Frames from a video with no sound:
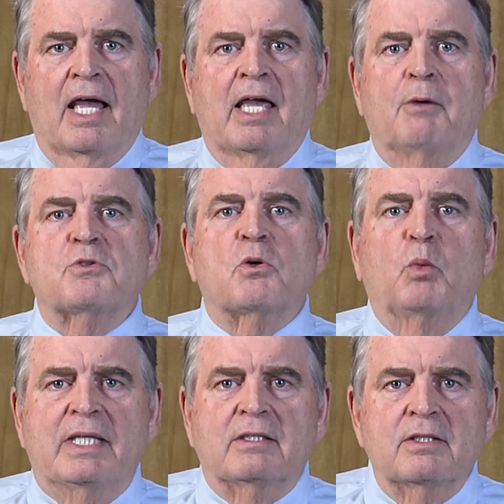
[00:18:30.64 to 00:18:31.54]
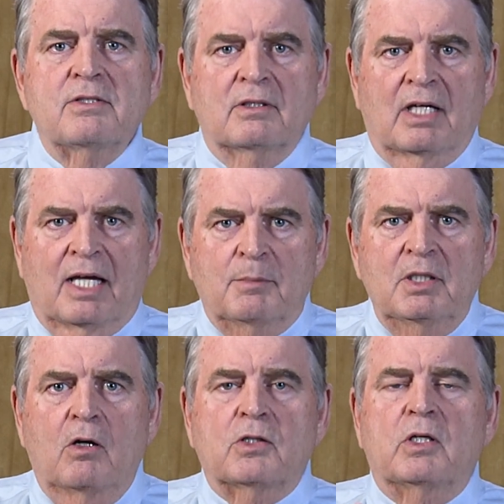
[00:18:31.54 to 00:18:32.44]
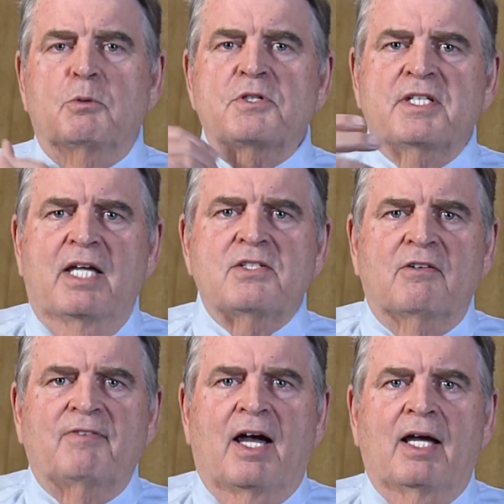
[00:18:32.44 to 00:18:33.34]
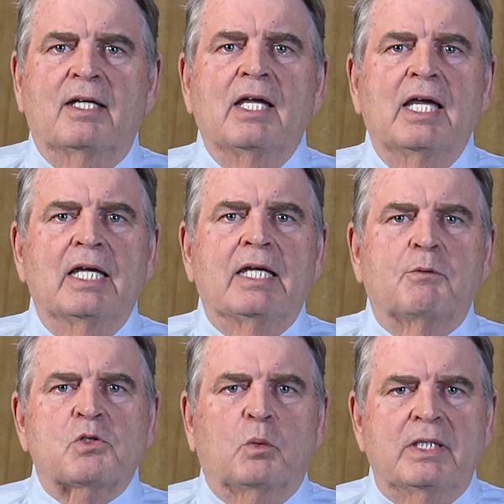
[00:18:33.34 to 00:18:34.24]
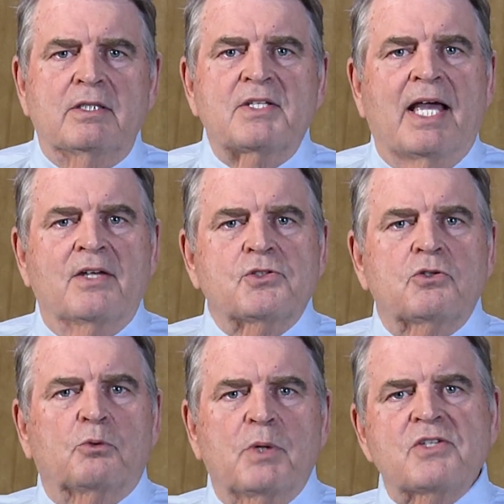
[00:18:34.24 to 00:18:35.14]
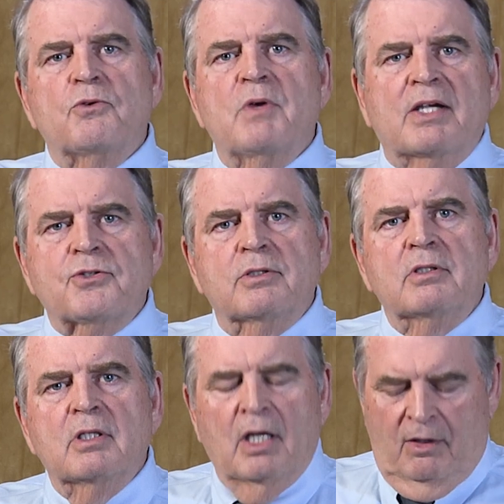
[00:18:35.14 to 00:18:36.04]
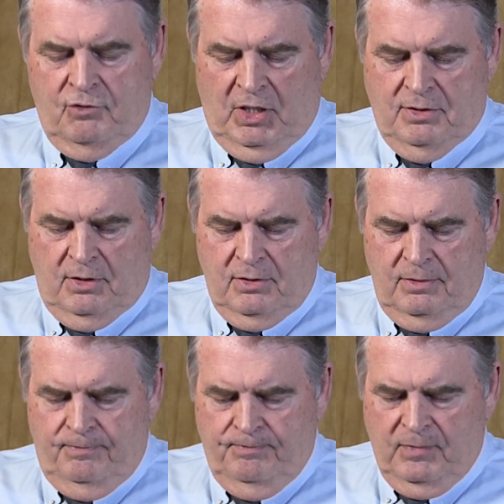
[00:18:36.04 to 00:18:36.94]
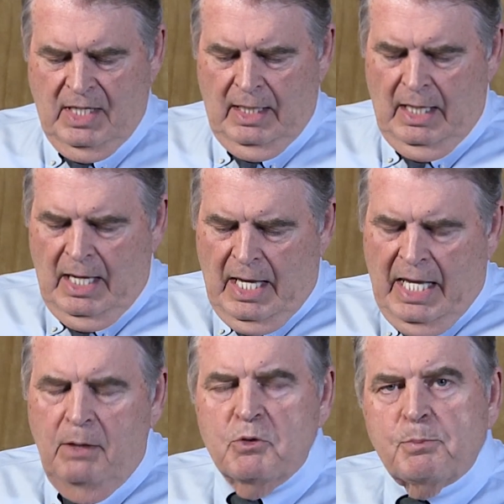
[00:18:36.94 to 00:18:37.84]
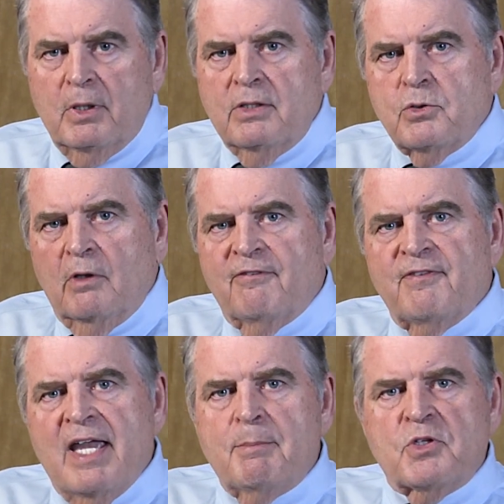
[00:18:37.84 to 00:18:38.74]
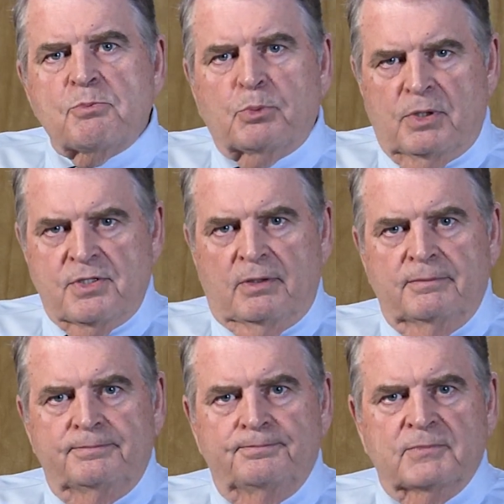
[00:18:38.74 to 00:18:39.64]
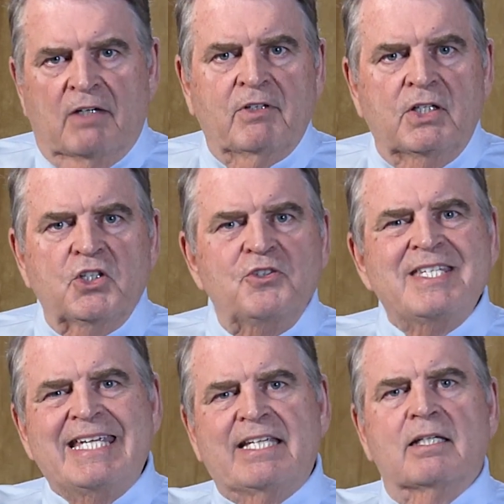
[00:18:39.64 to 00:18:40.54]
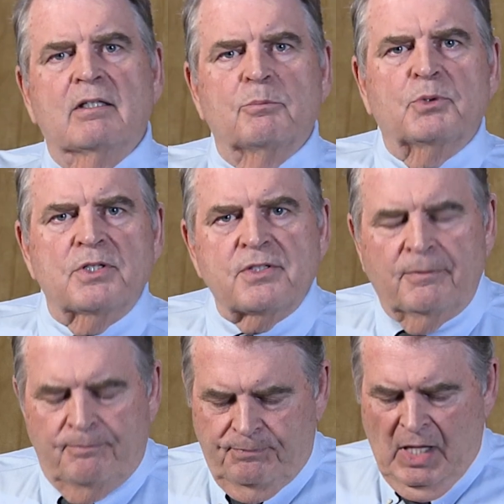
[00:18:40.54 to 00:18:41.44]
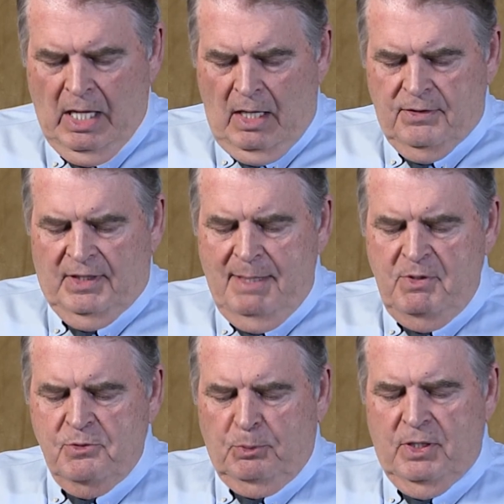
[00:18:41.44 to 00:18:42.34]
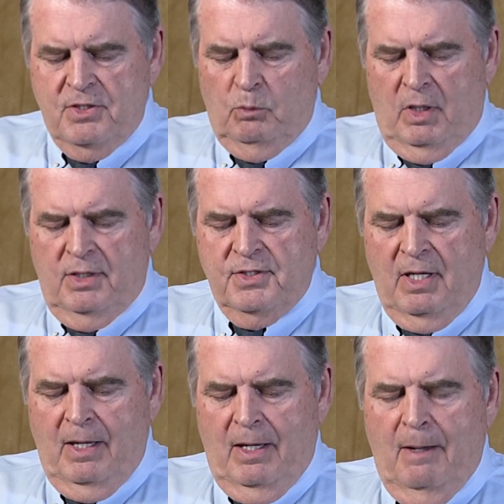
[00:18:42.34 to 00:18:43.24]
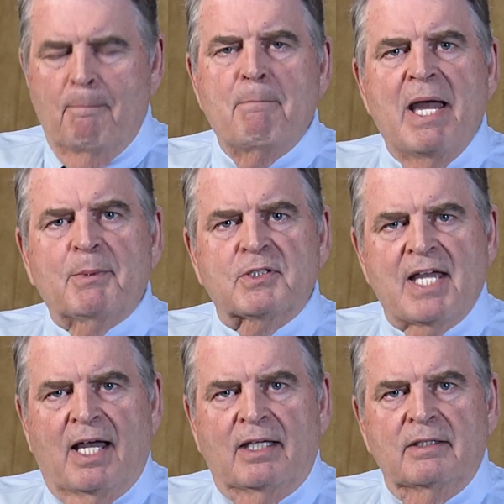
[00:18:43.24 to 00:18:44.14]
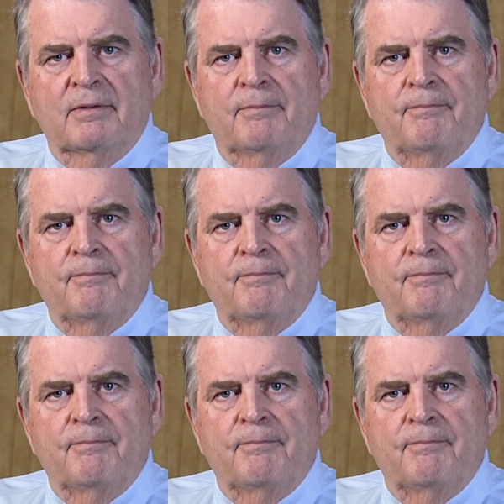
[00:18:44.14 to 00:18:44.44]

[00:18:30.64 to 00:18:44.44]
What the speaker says: He was a witness. I'm a lawyer. He was testifying. He was a witness as to the resurrection of Jesus. He was put into a famous prison, a very unique prison. The name of this prison was Mamertine.